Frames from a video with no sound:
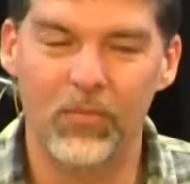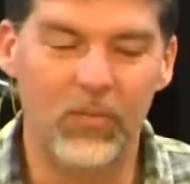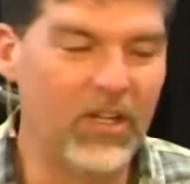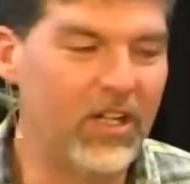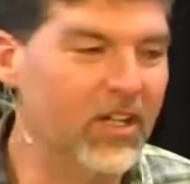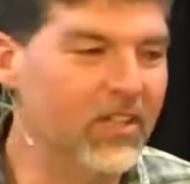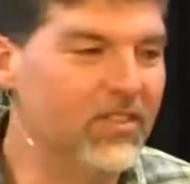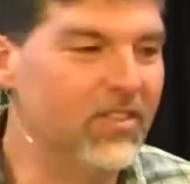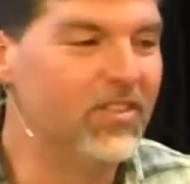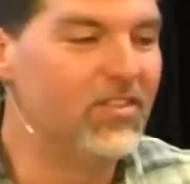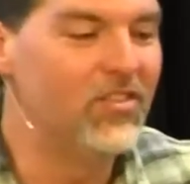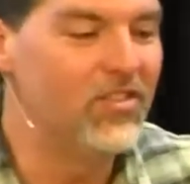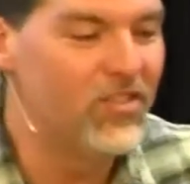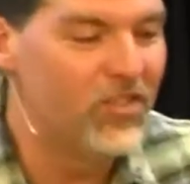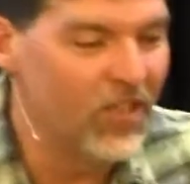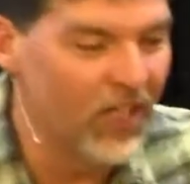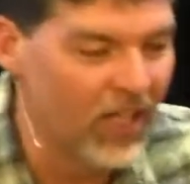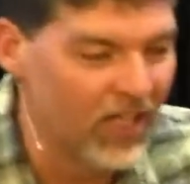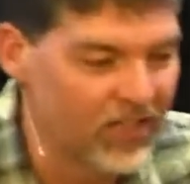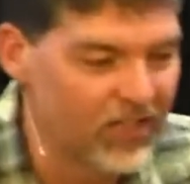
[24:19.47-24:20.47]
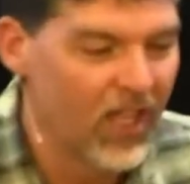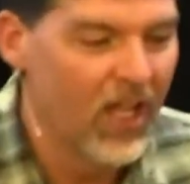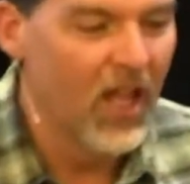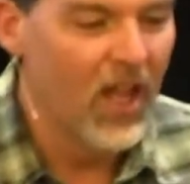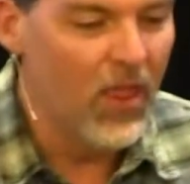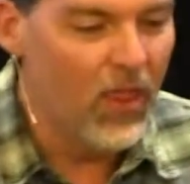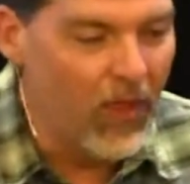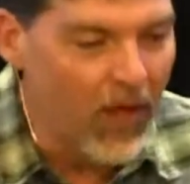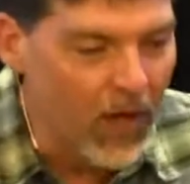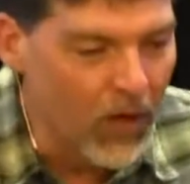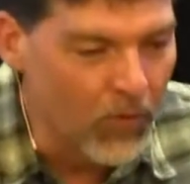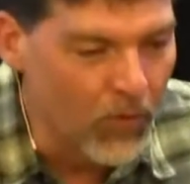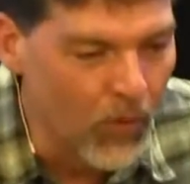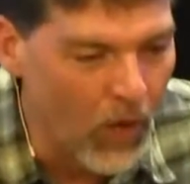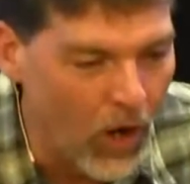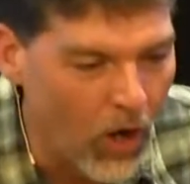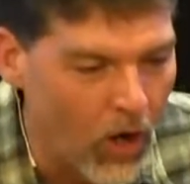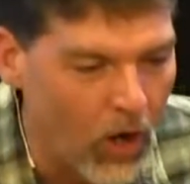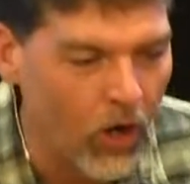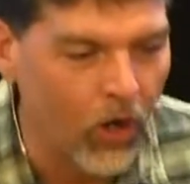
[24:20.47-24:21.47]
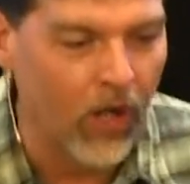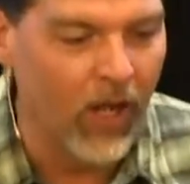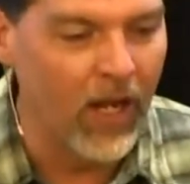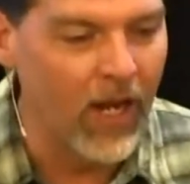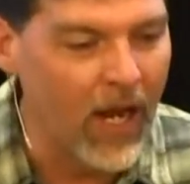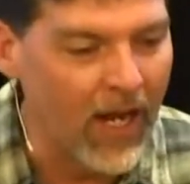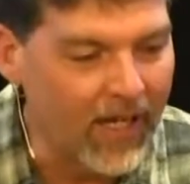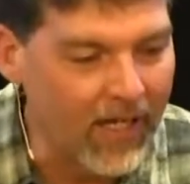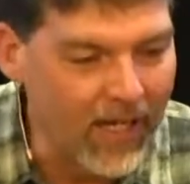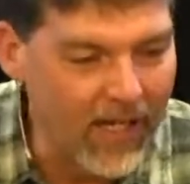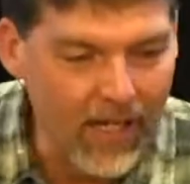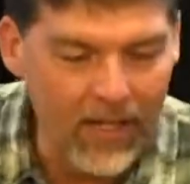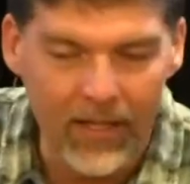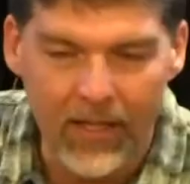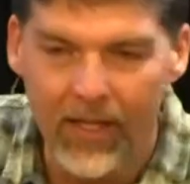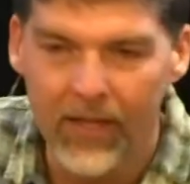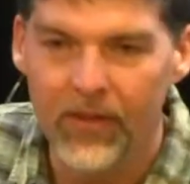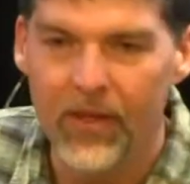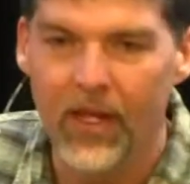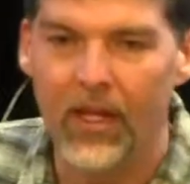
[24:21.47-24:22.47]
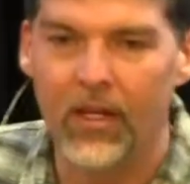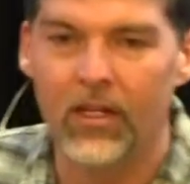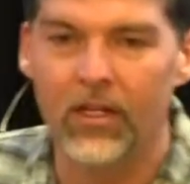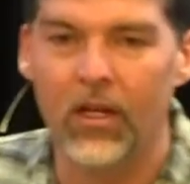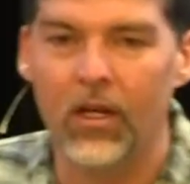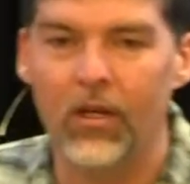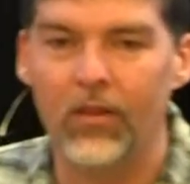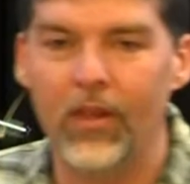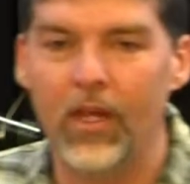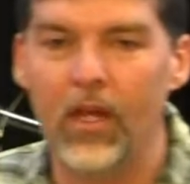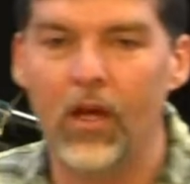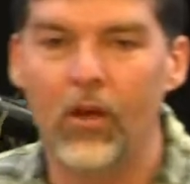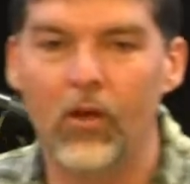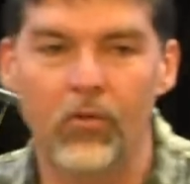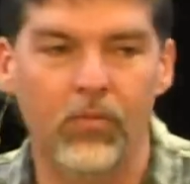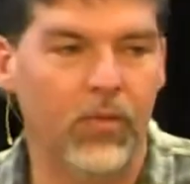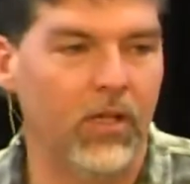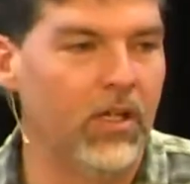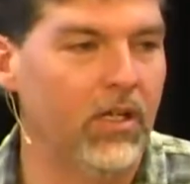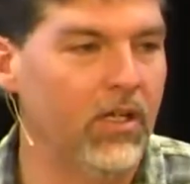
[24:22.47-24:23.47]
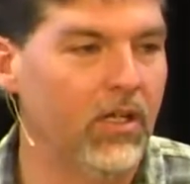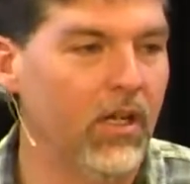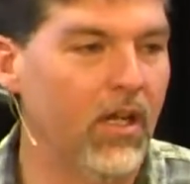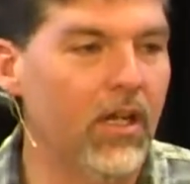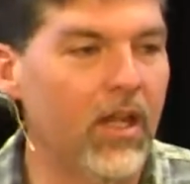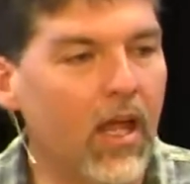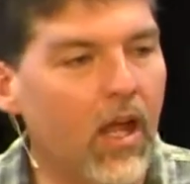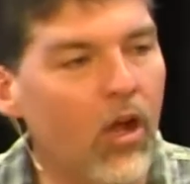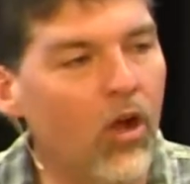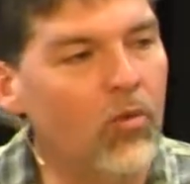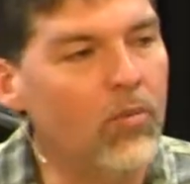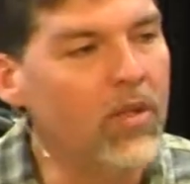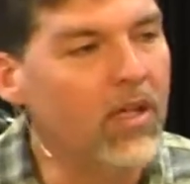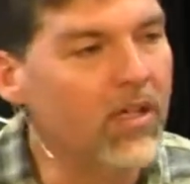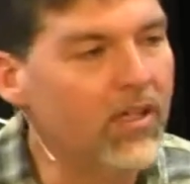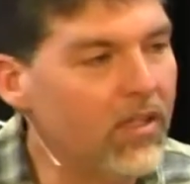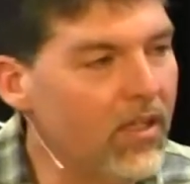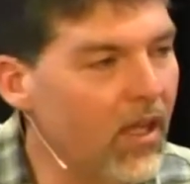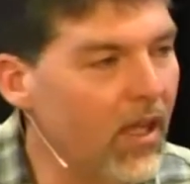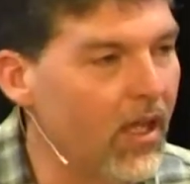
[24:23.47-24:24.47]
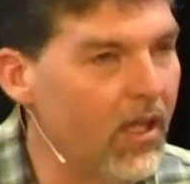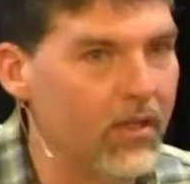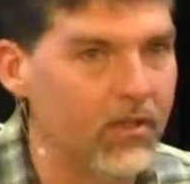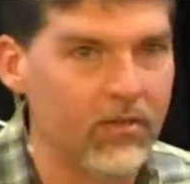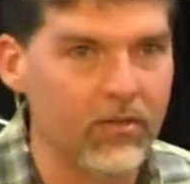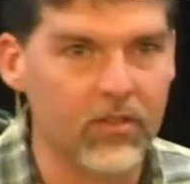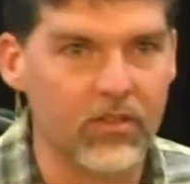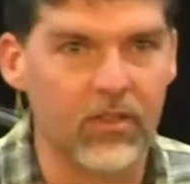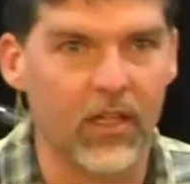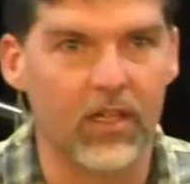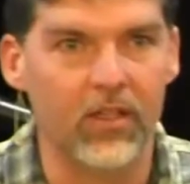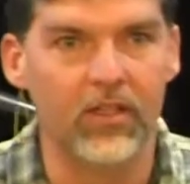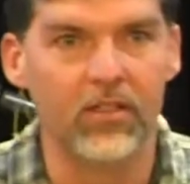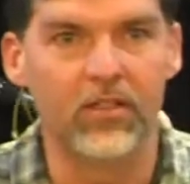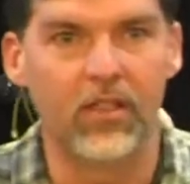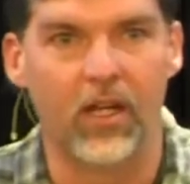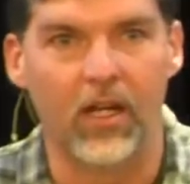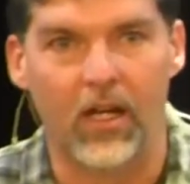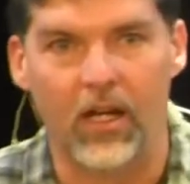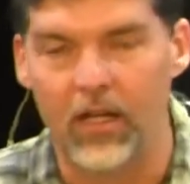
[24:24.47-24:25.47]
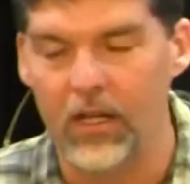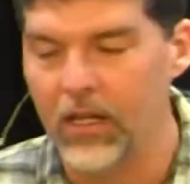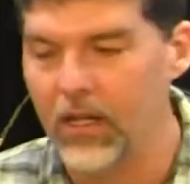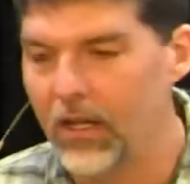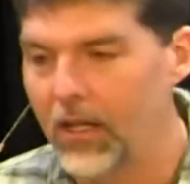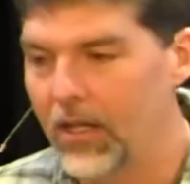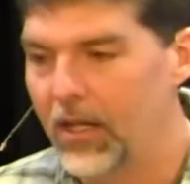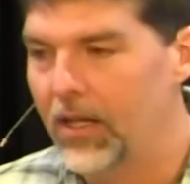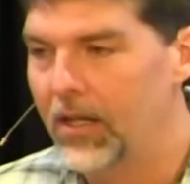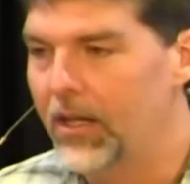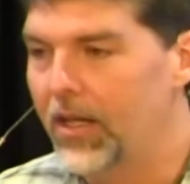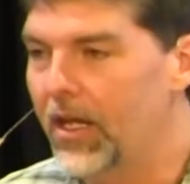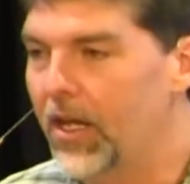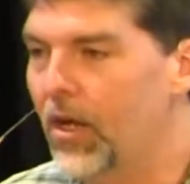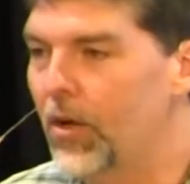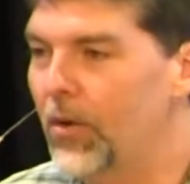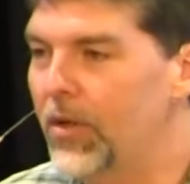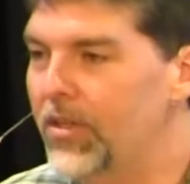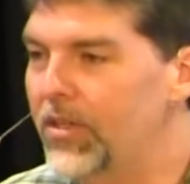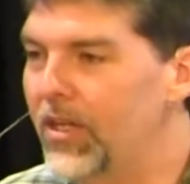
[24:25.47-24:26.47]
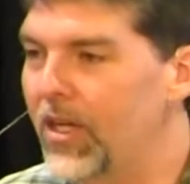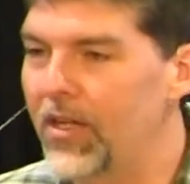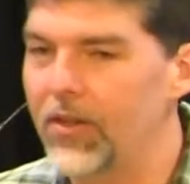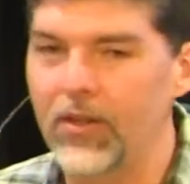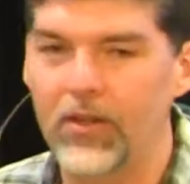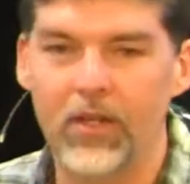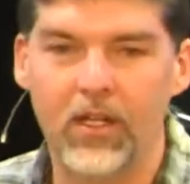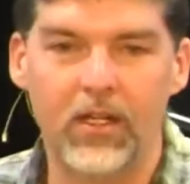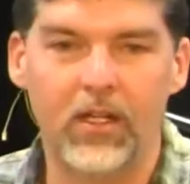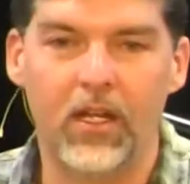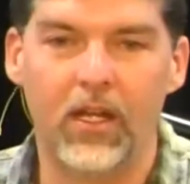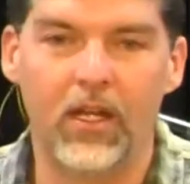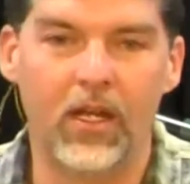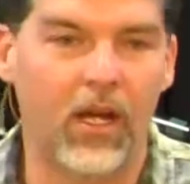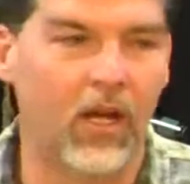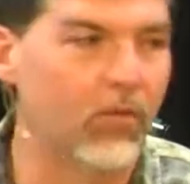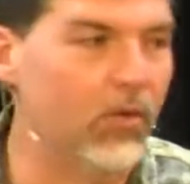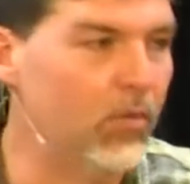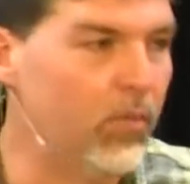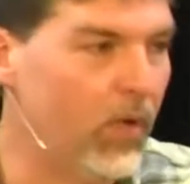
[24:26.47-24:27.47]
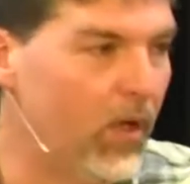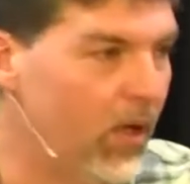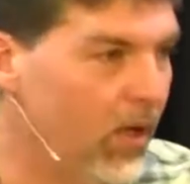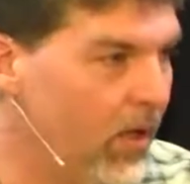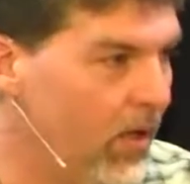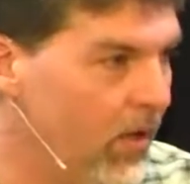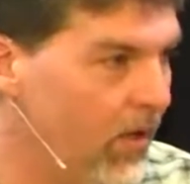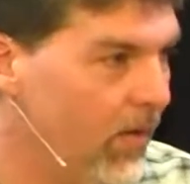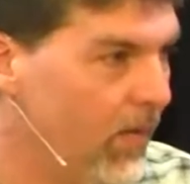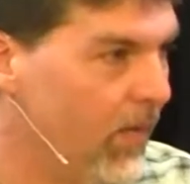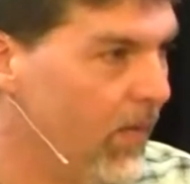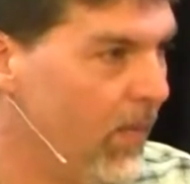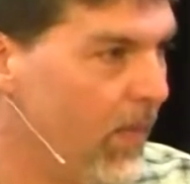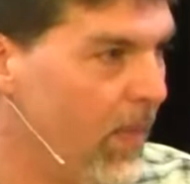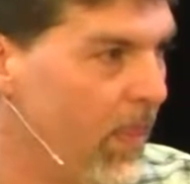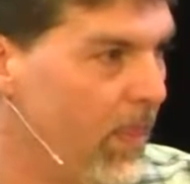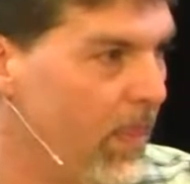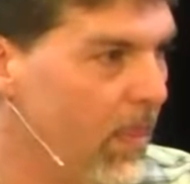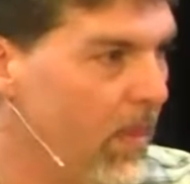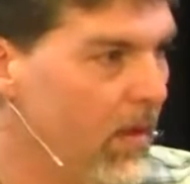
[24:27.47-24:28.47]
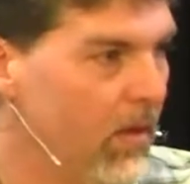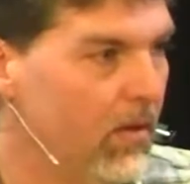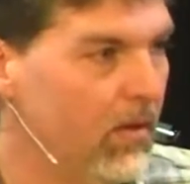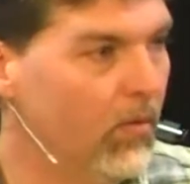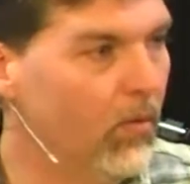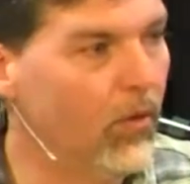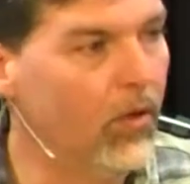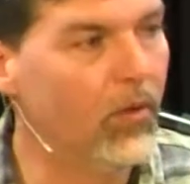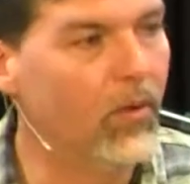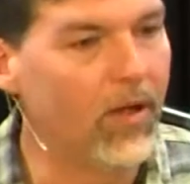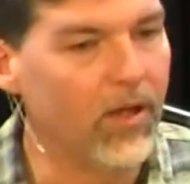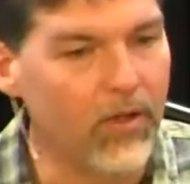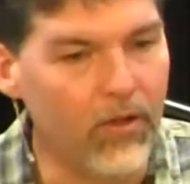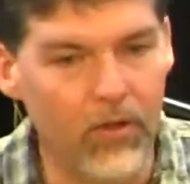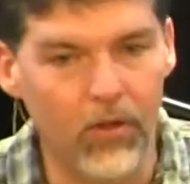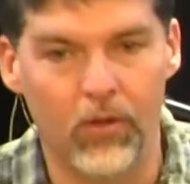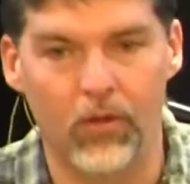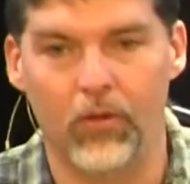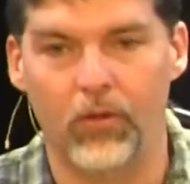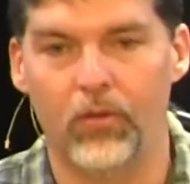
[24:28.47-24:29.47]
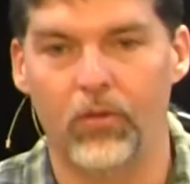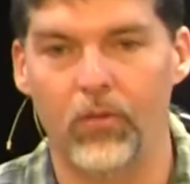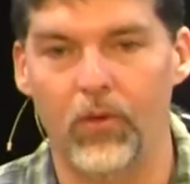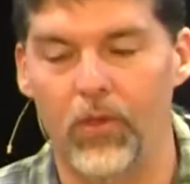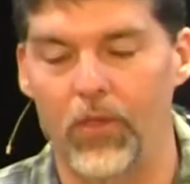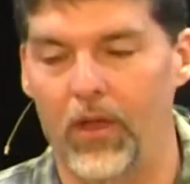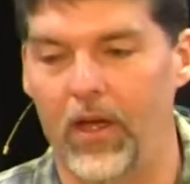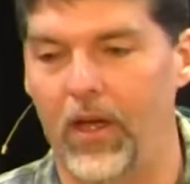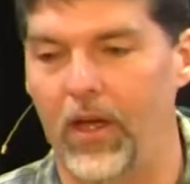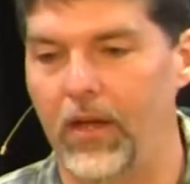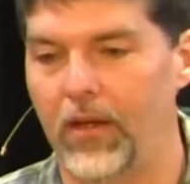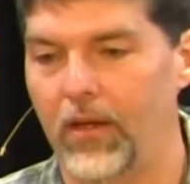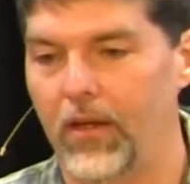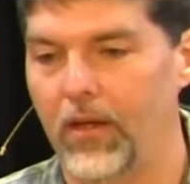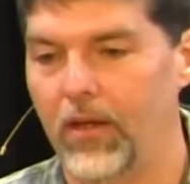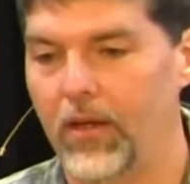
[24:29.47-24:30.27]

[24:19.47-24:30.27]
Because it's just. They're wrong, and I can't let that go. They owe me. And they owe me a debt, just like this guy. They owe a debt that they cannot repay. What do I do with that?